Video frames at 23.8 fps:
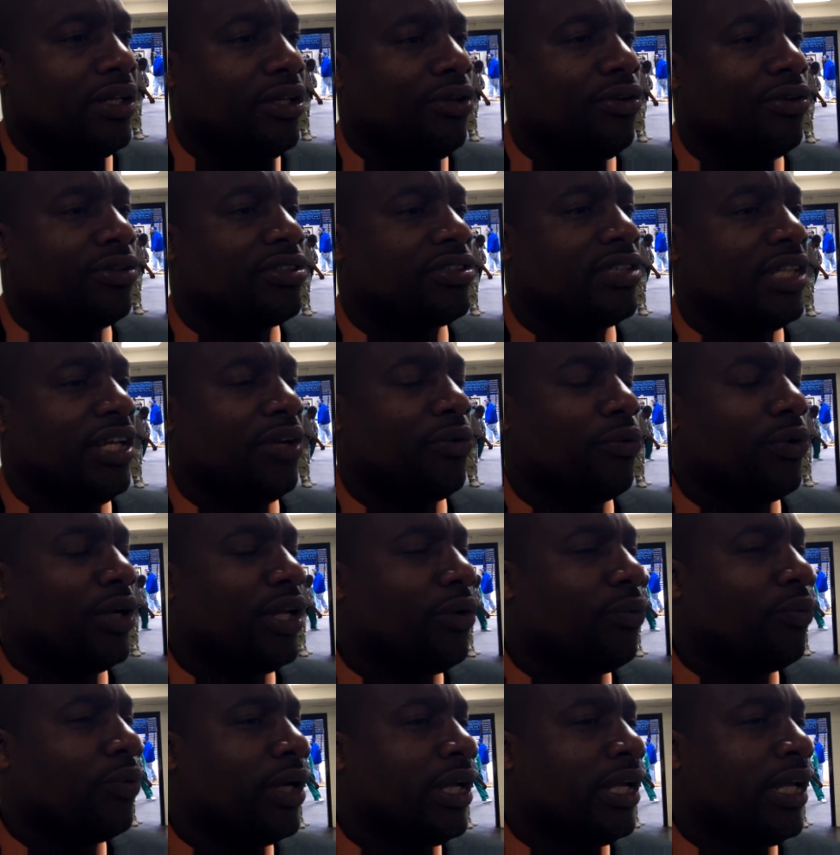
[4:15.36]
You can see he
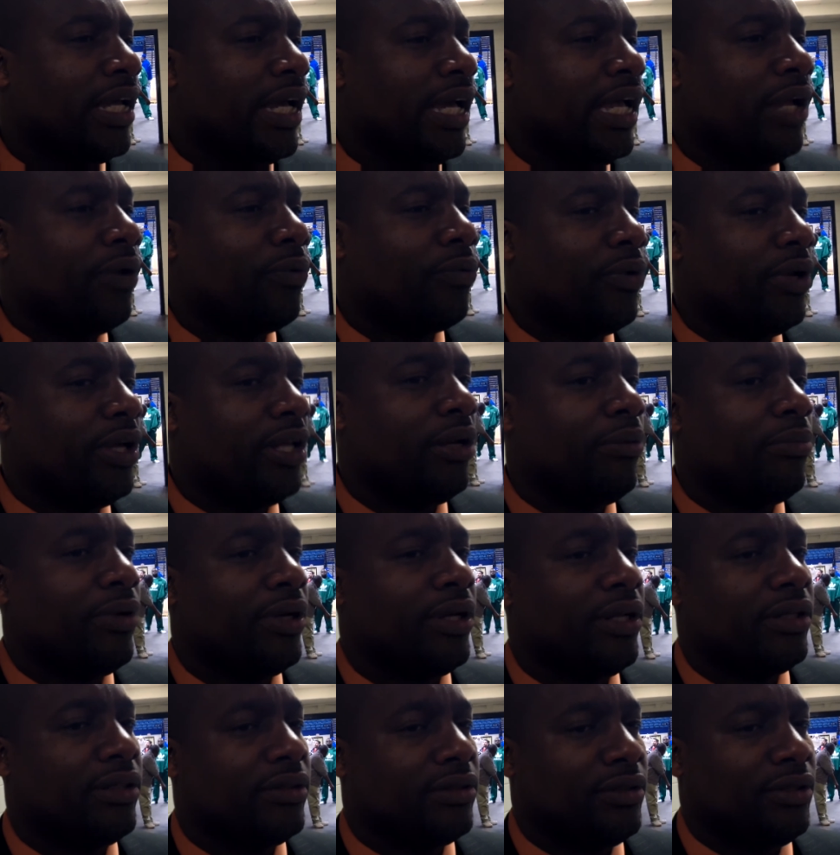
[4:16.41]
really wasn't game ready,
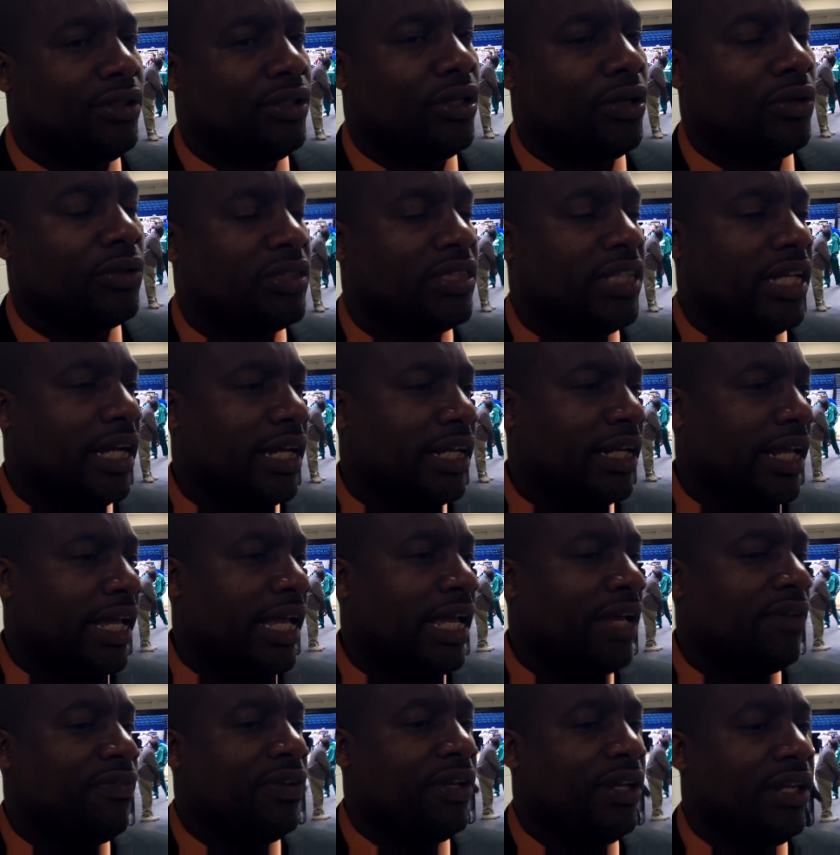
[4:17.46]
but, you know, second
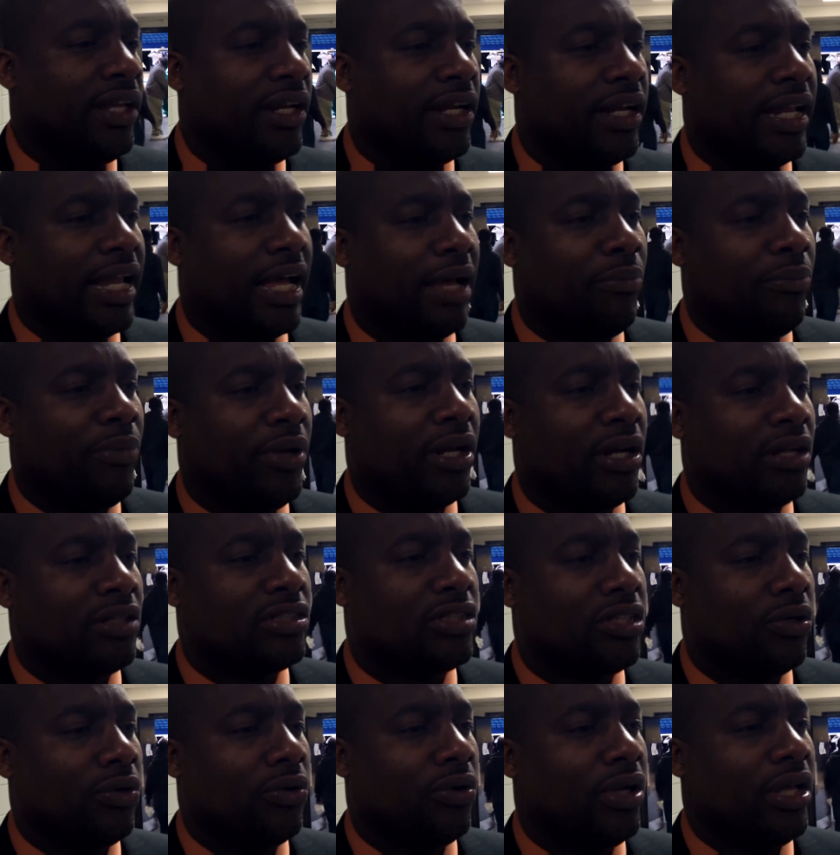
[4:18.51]
half he did a lot
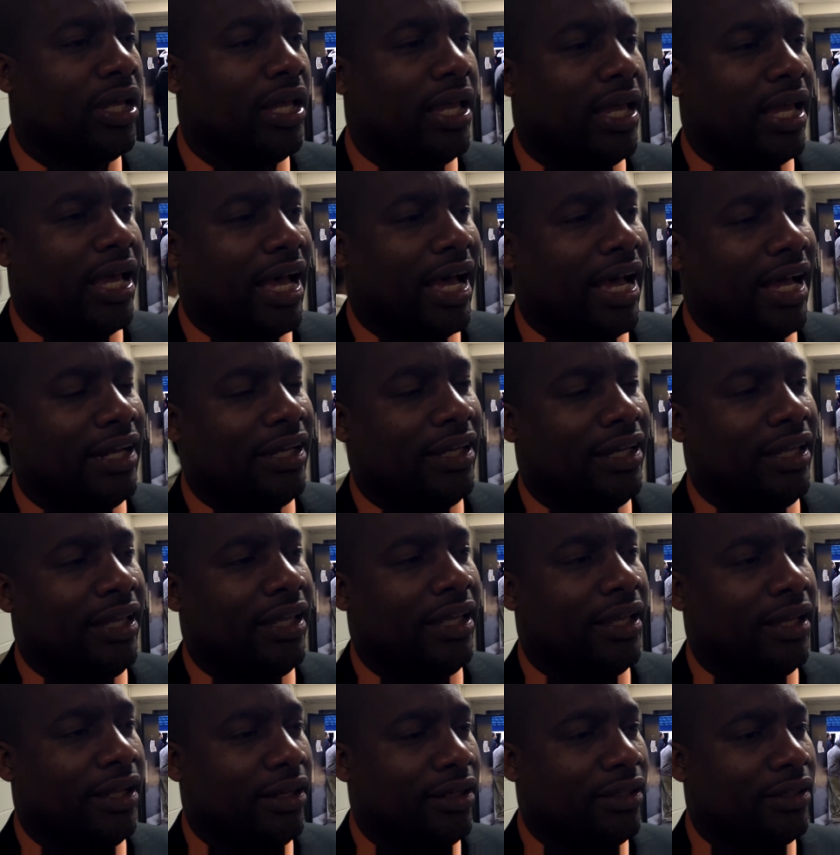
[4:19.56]
better. So I
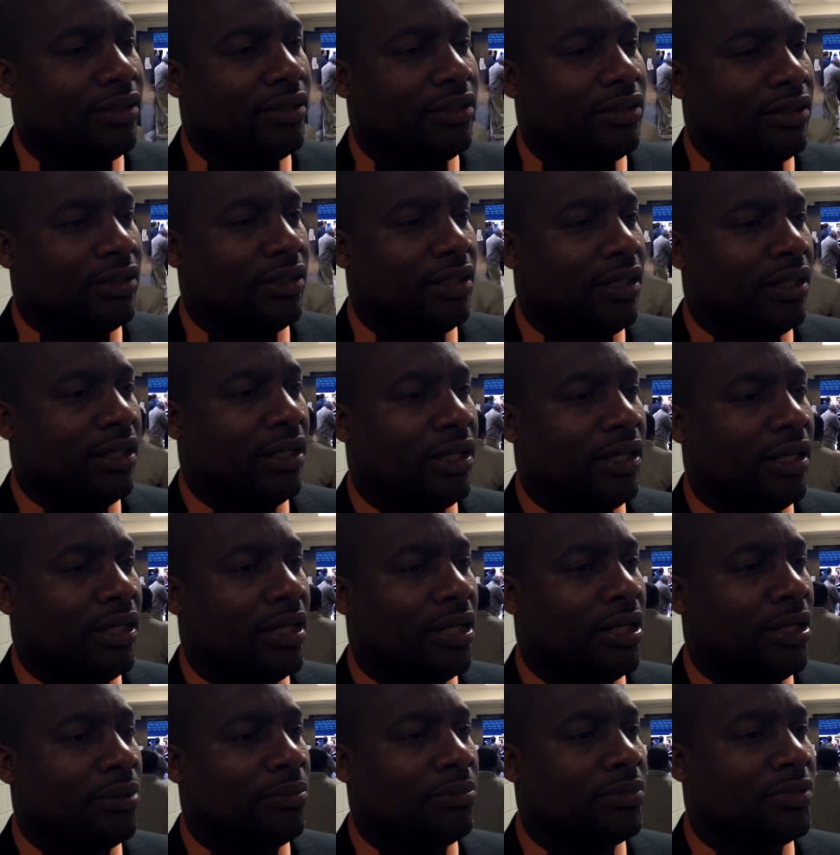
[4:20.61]
did
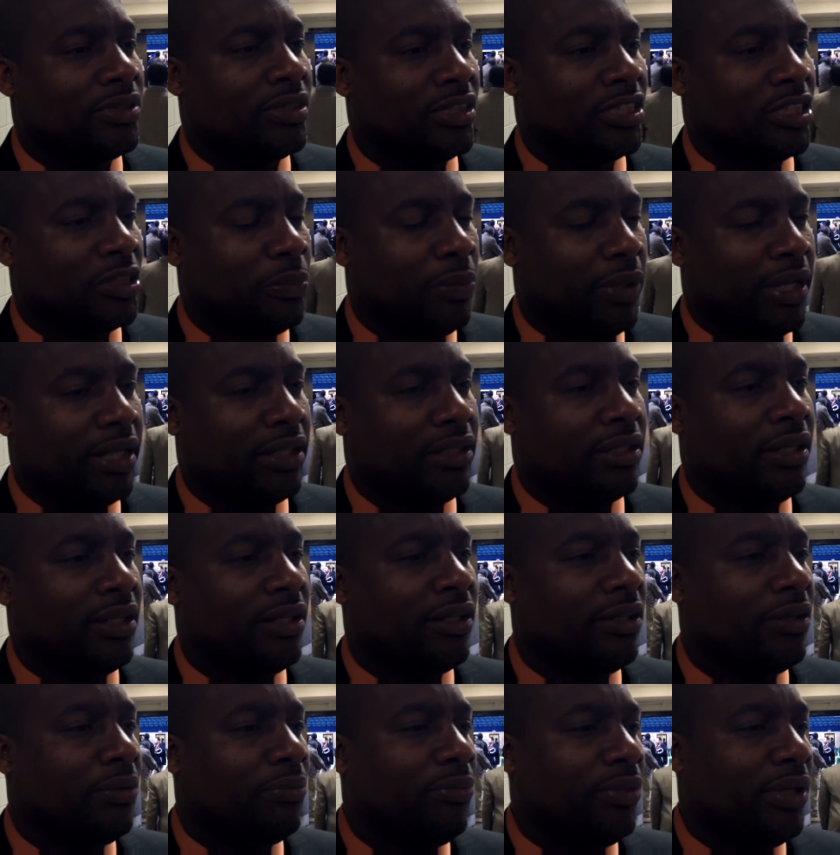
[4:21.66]
suspect a
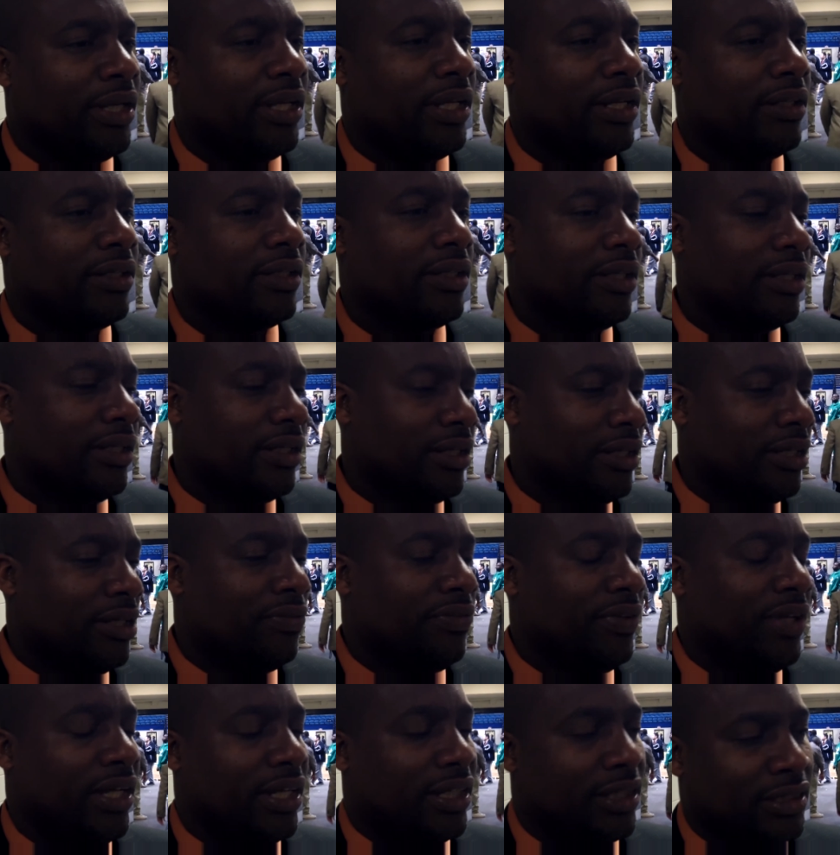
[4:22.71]
little bit
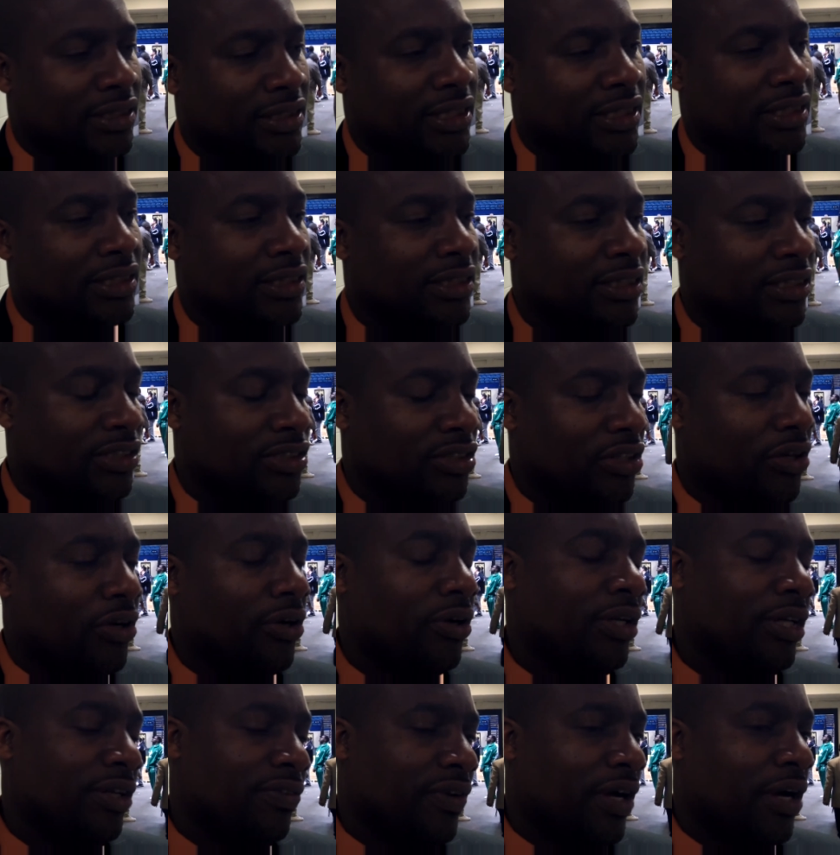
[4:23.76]
of inconsistencies
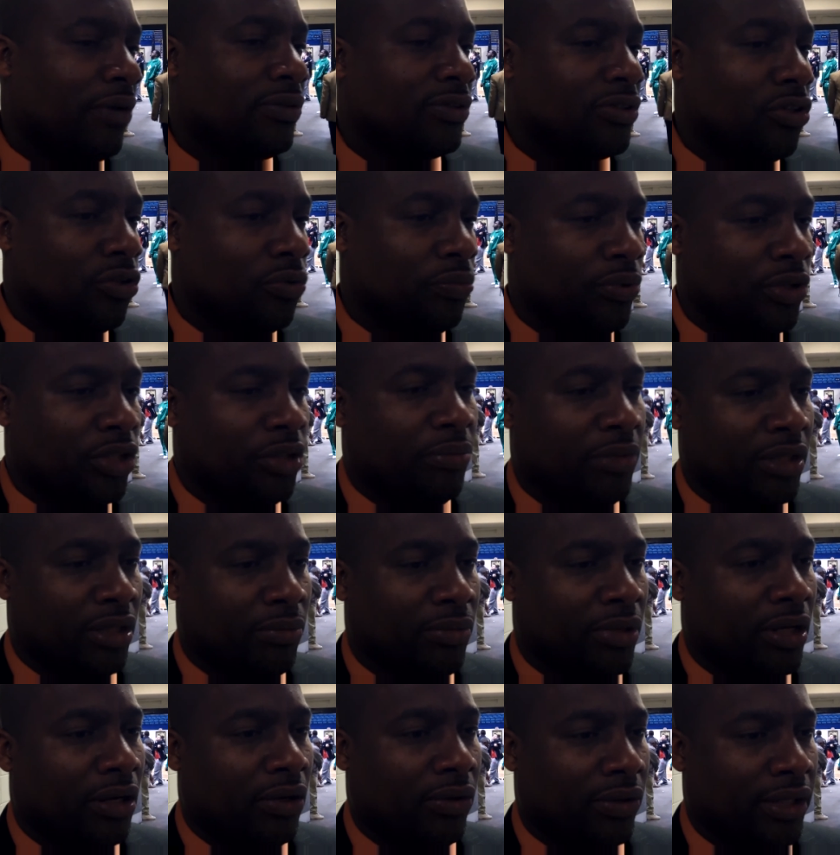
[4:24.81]
early if I was going to put him
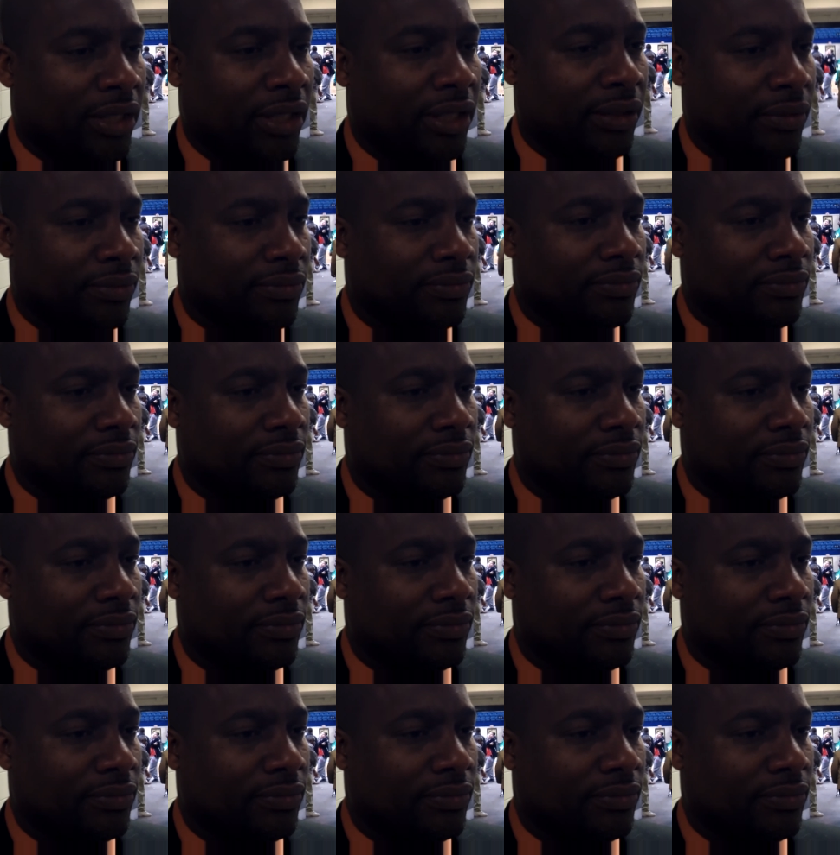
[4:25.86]
in the ball game.